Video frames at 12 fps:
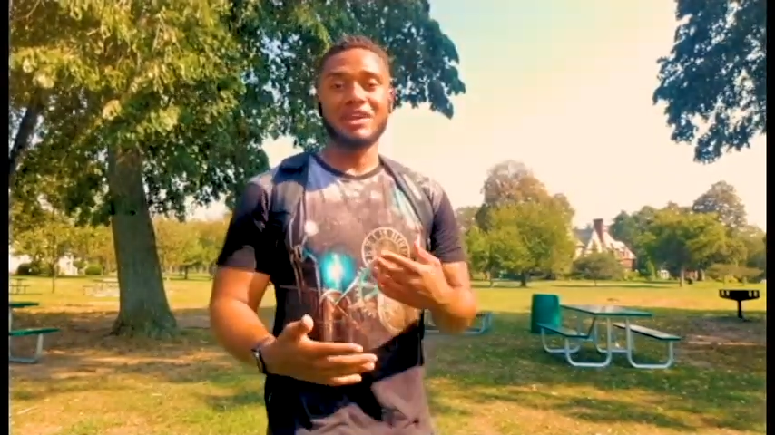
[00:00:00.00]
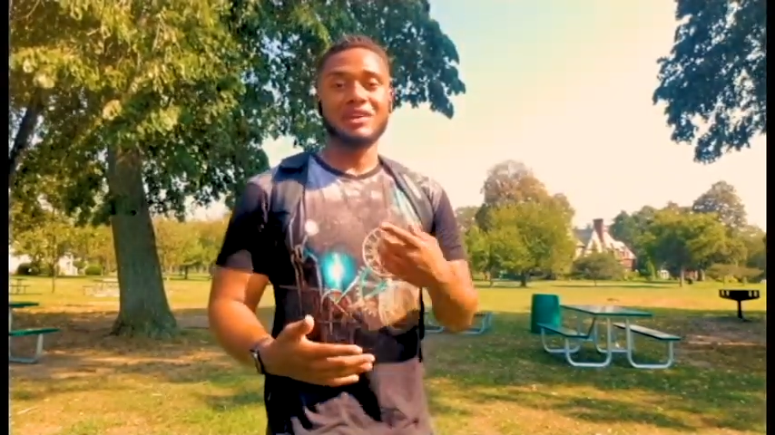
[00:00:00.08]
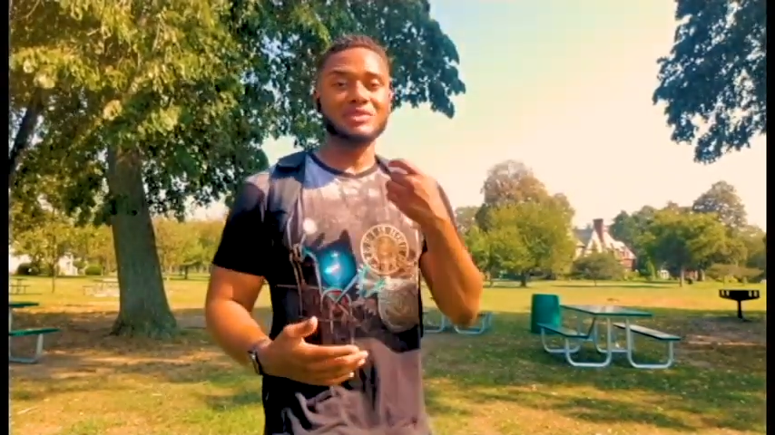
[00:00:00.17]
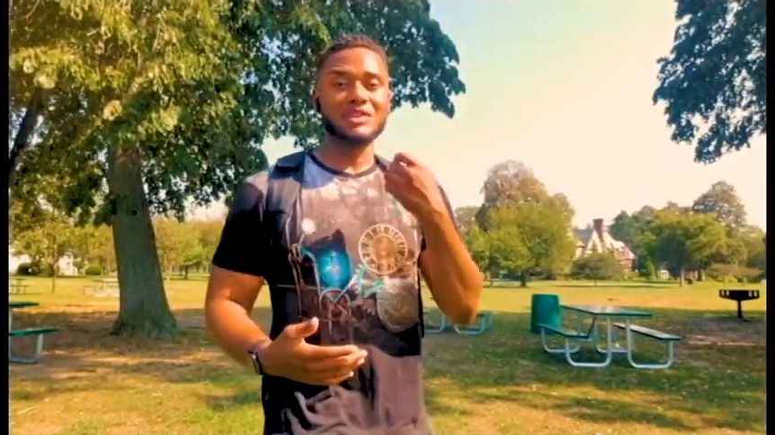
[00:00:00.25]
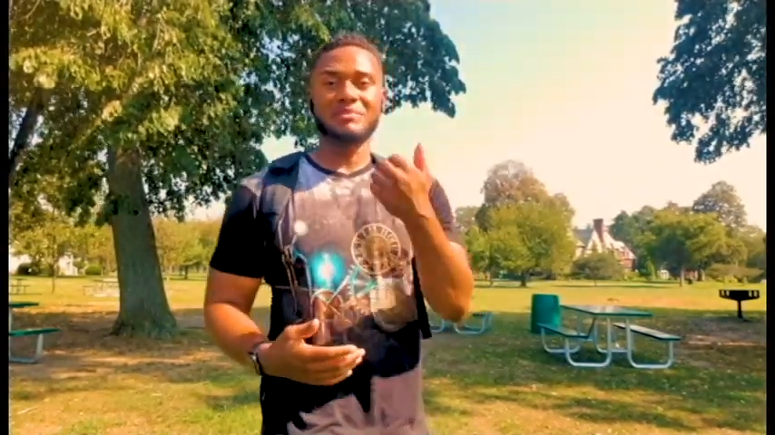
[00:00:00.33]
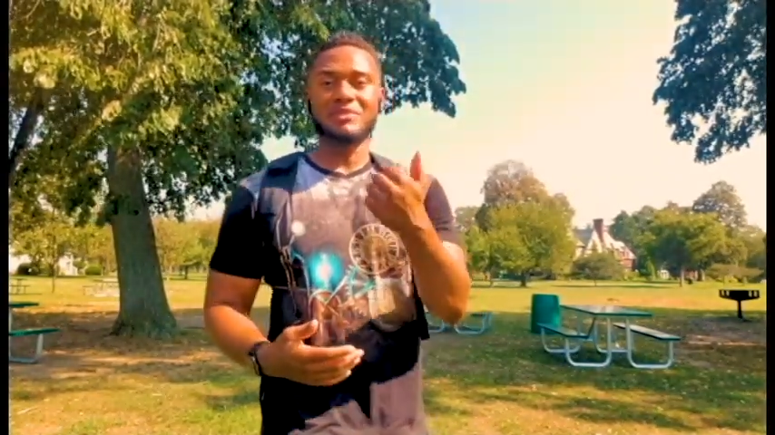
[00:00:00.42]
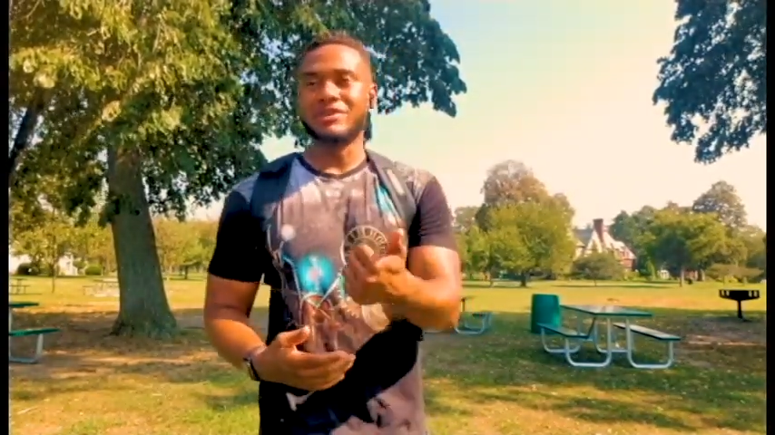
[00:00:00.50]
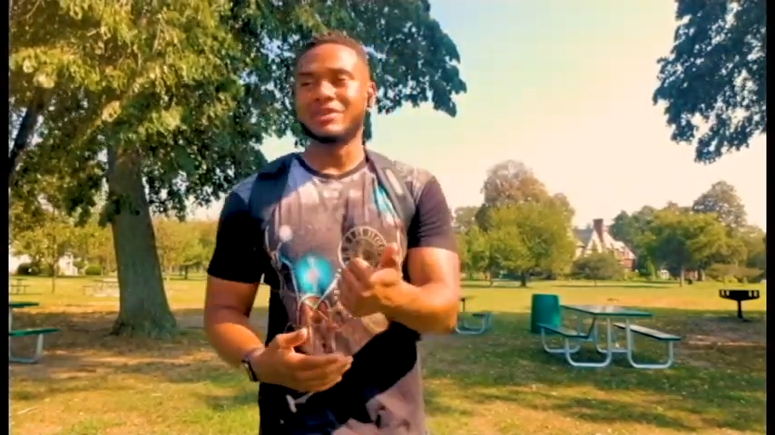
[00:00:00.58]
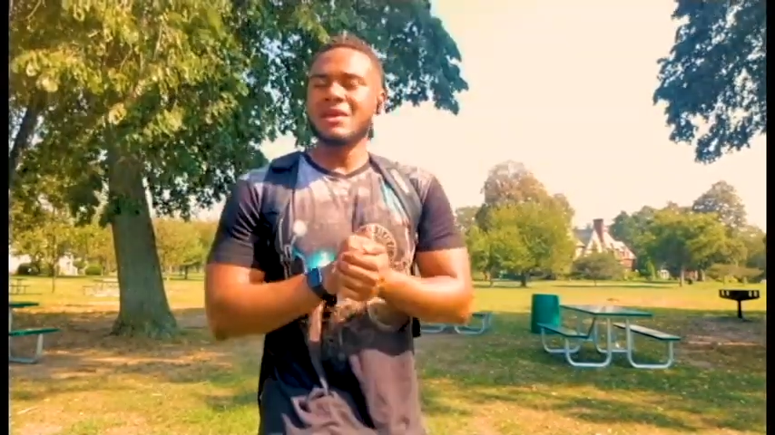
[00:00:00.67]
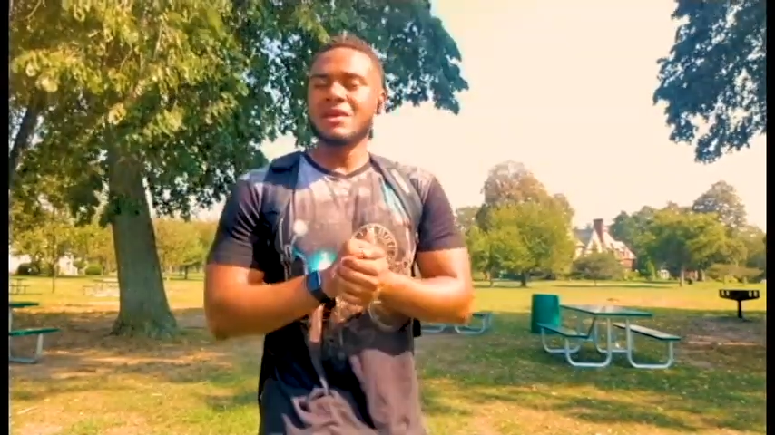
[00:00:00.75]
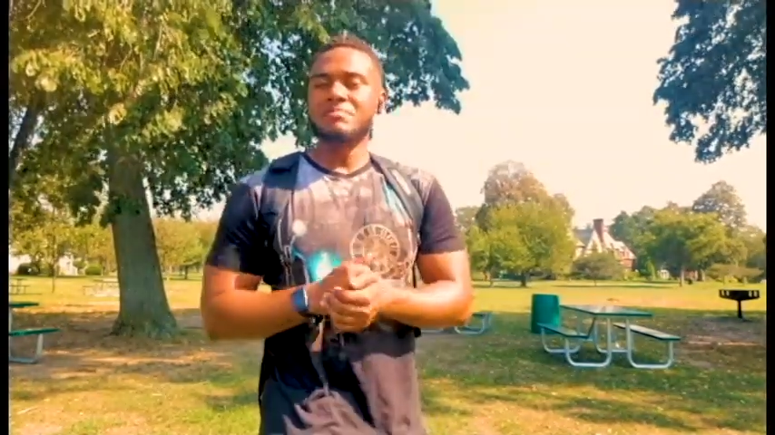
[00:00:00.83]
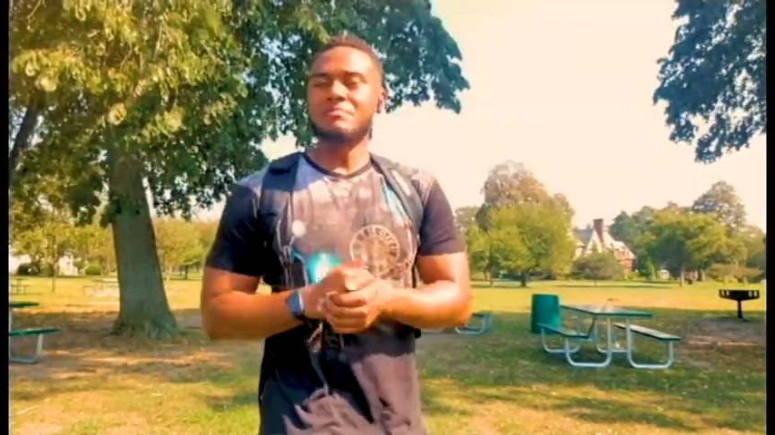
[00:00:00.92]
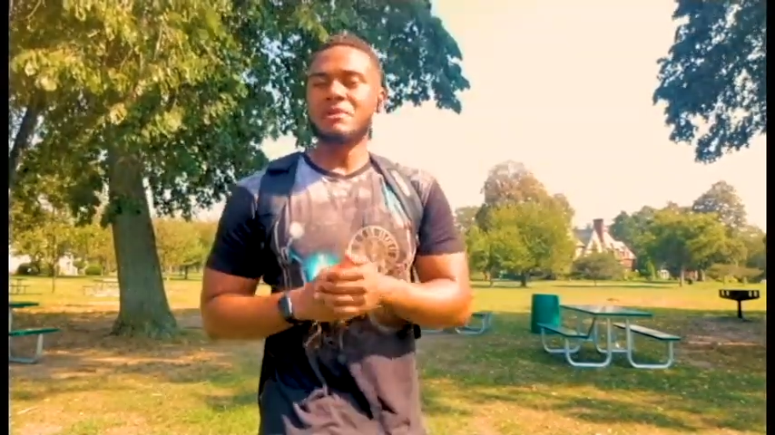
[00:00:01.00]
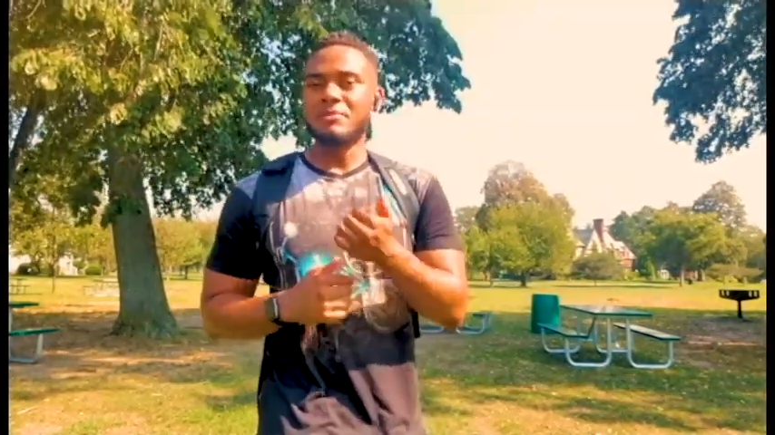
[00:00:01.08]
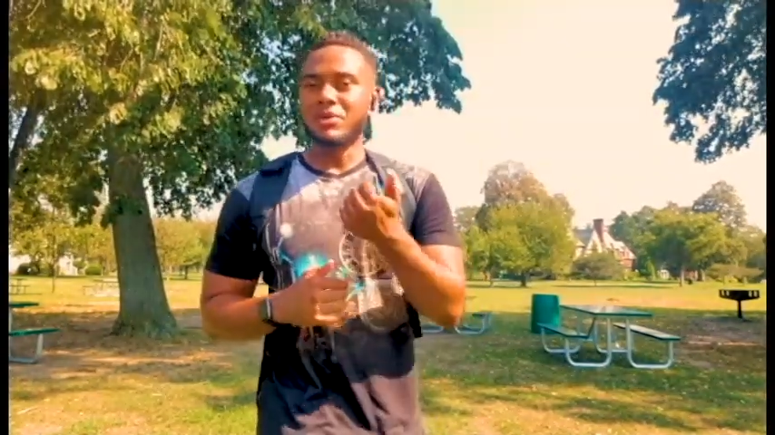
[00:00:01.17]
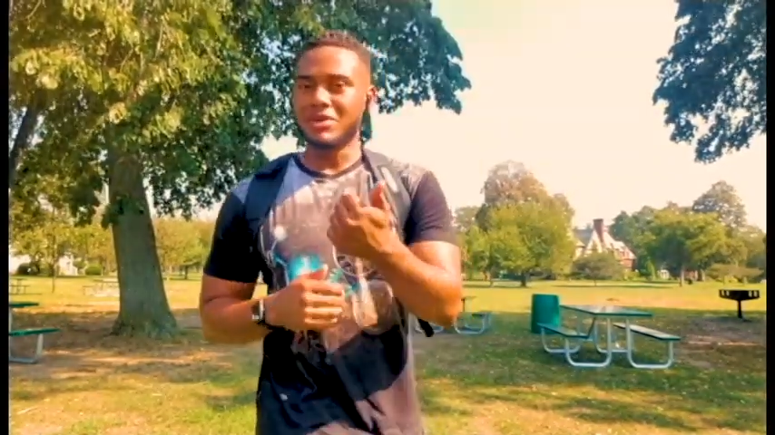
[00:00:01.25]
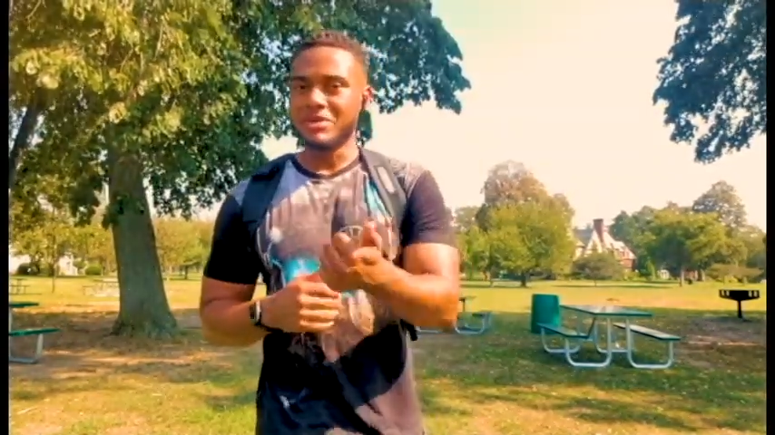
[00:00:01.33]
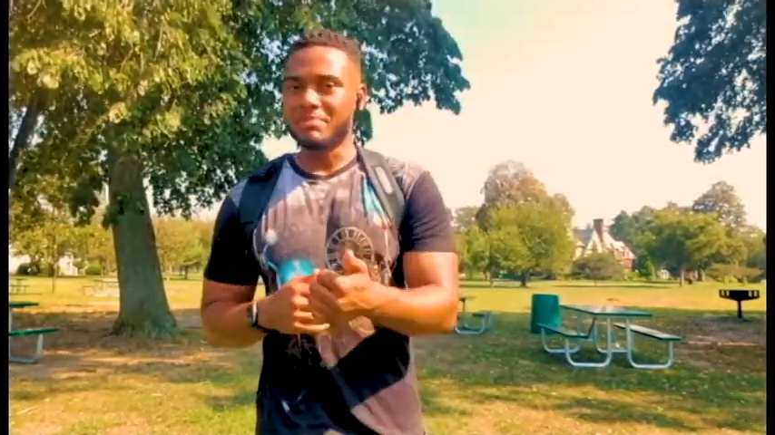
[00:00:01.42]
I was able to be
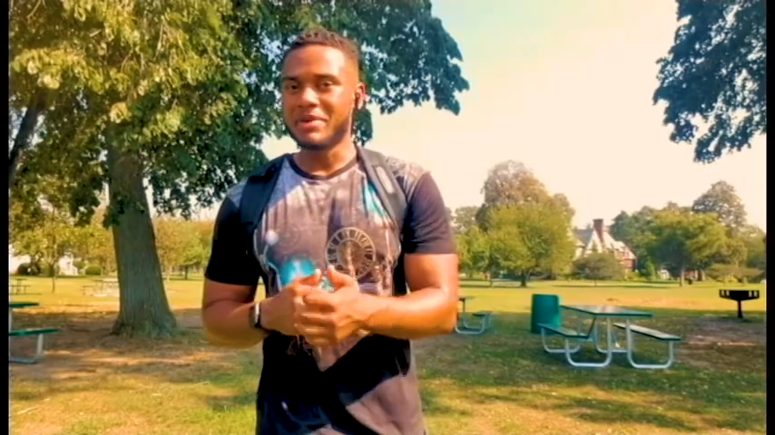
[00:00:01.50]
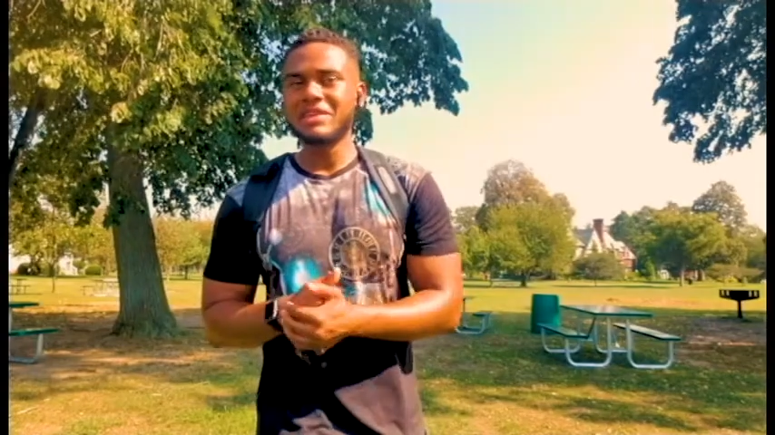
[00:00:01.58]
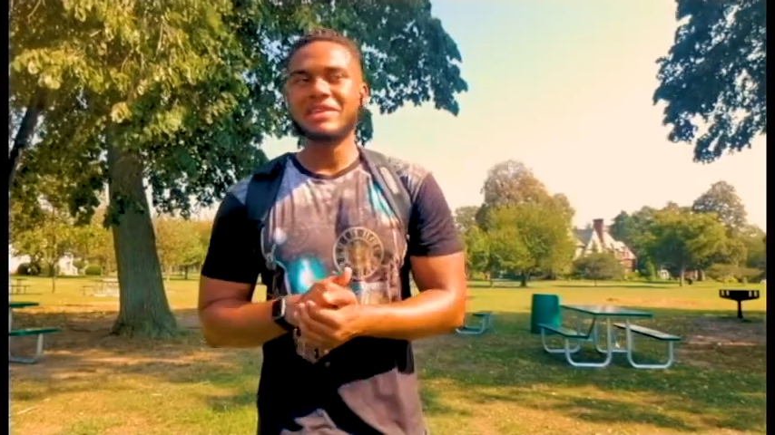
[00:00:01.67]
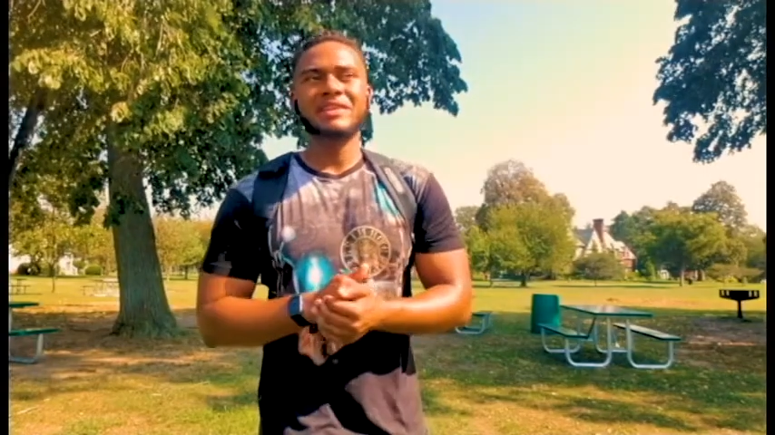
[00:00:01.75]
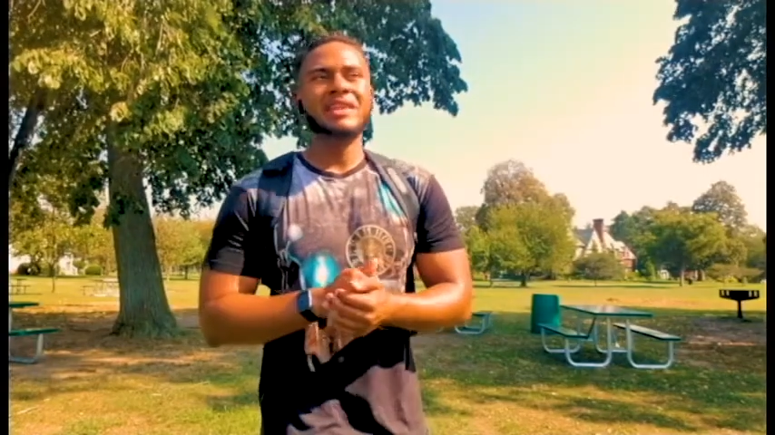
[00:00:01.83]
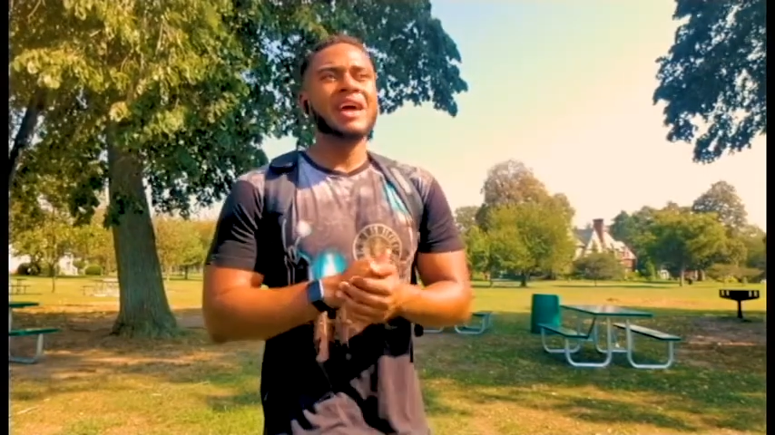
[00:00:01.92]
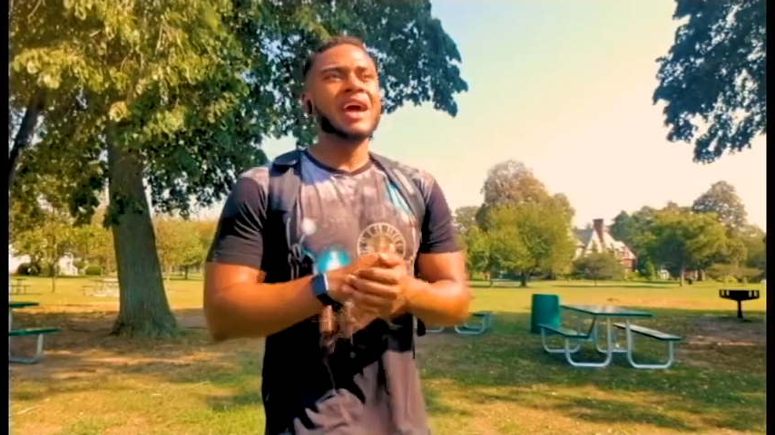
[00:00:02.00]
more independent.